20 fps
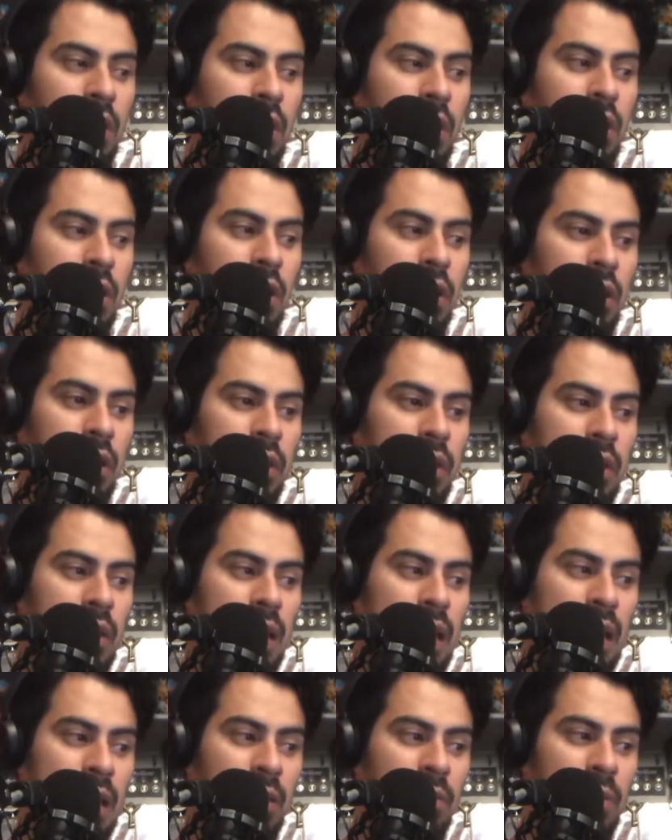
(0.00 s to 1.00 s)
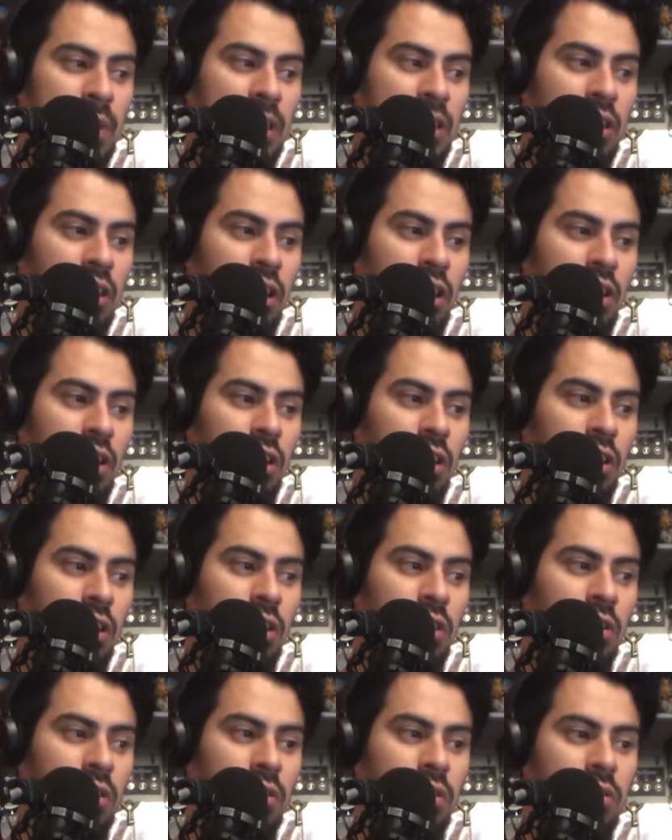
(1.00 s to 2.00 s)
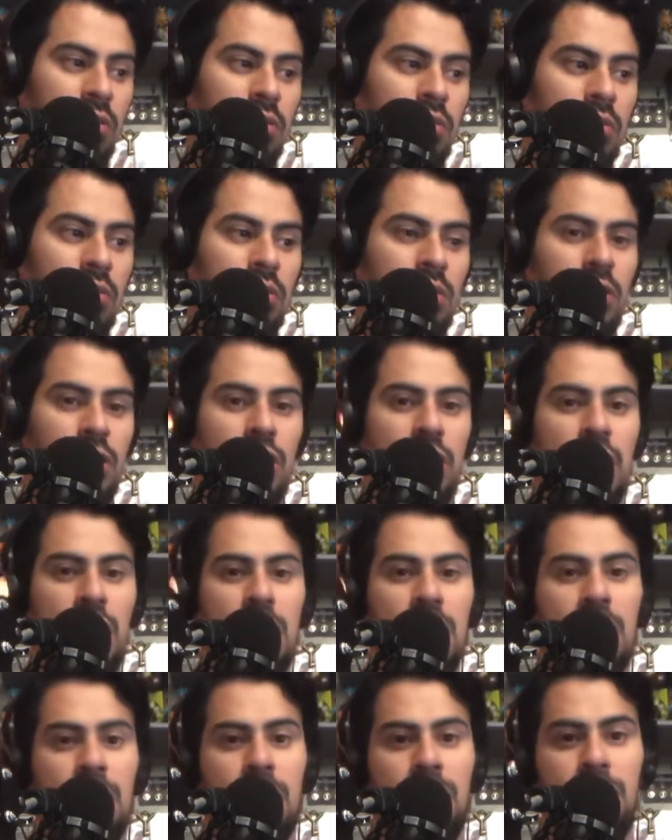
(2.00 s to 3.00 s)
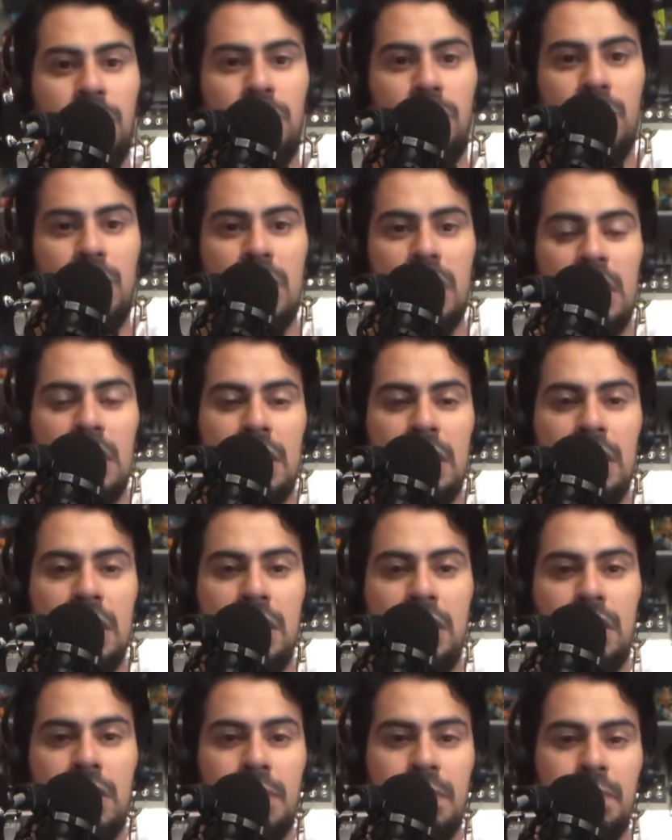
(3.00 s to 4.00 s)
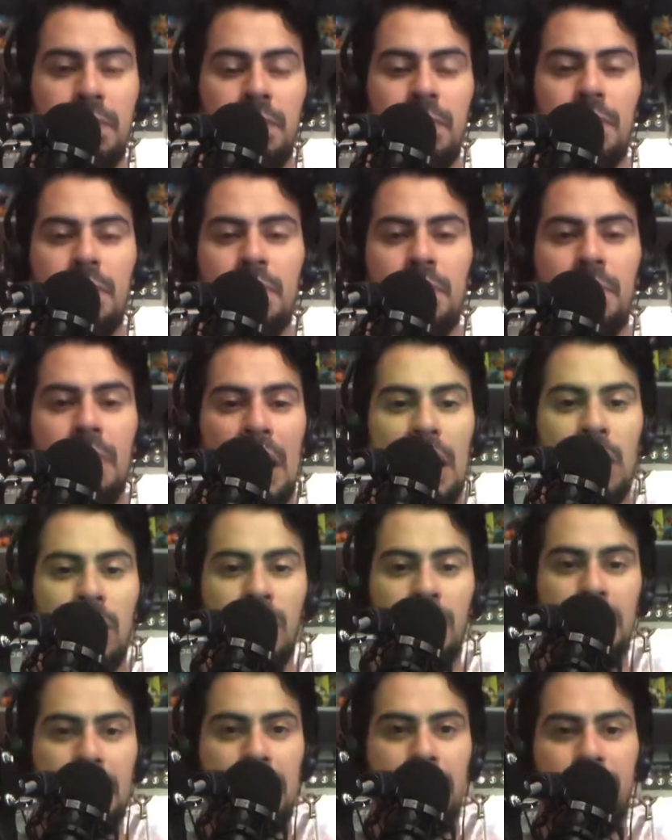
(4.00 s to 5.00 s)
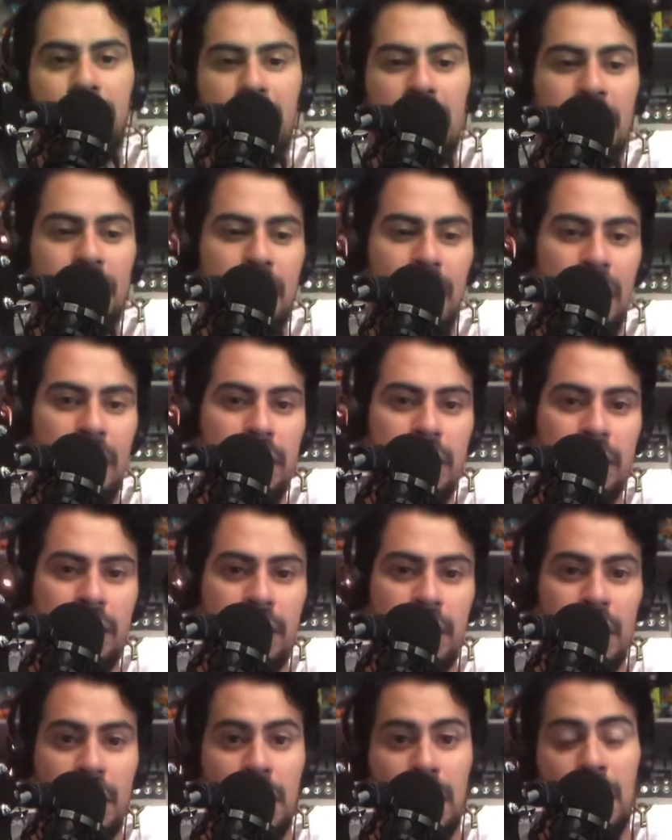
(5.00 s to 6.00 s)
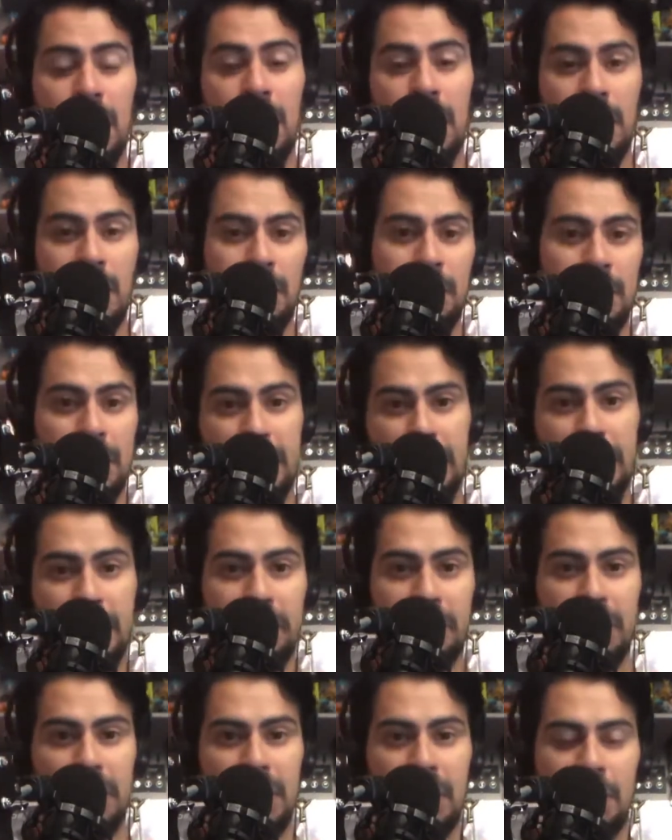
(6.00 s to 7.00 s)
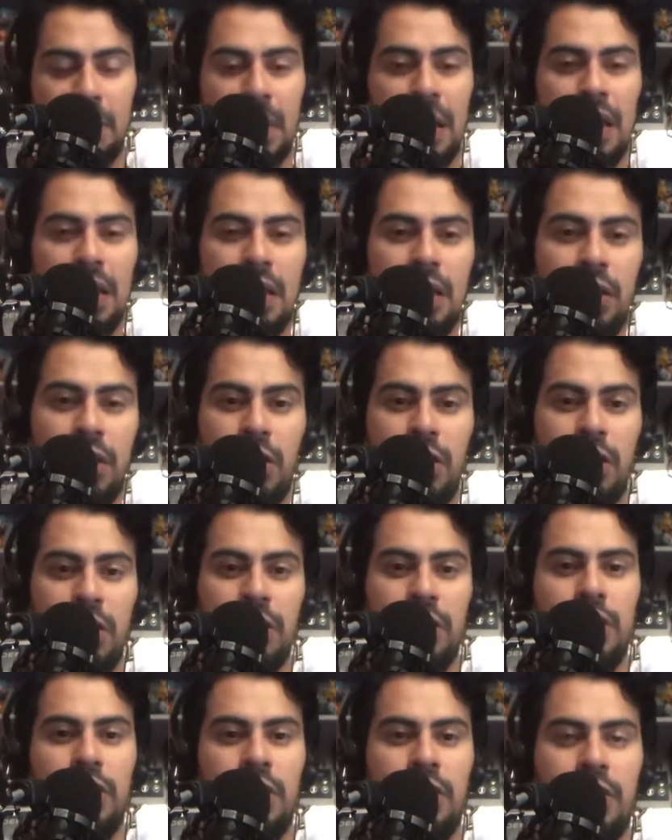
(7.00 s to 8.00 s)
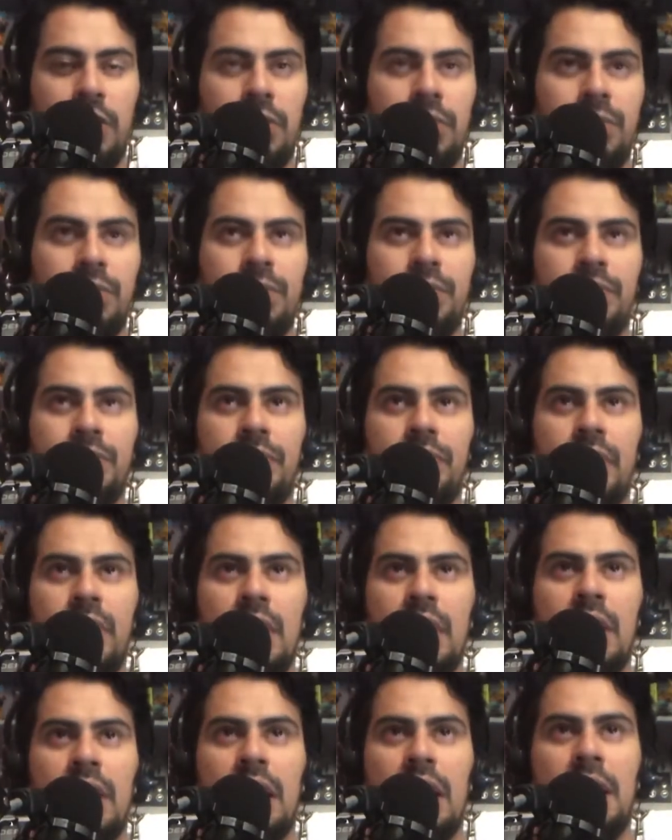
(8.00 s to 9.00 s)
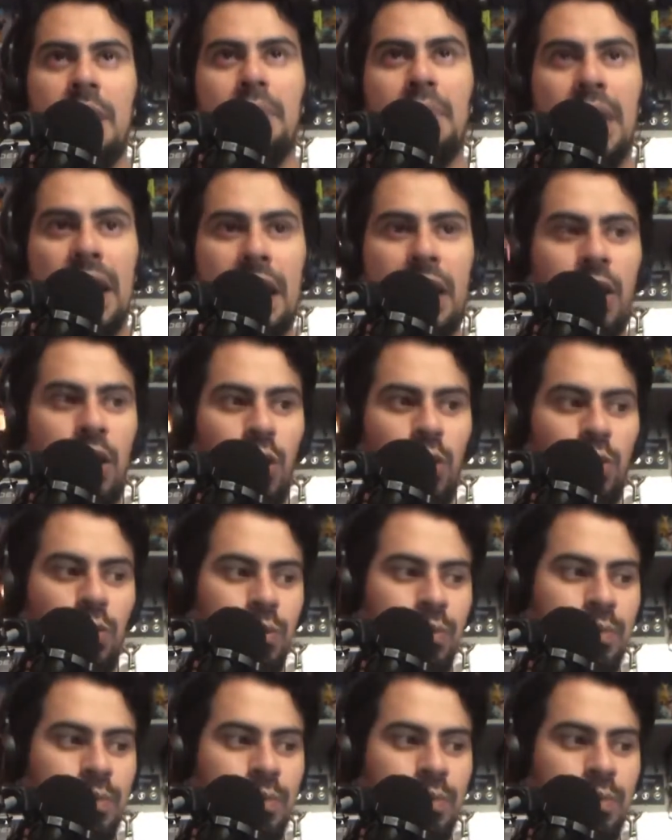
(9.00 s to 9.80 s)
because last we saw her, she sees Michael be freed by this mysterious man in in like a black coat,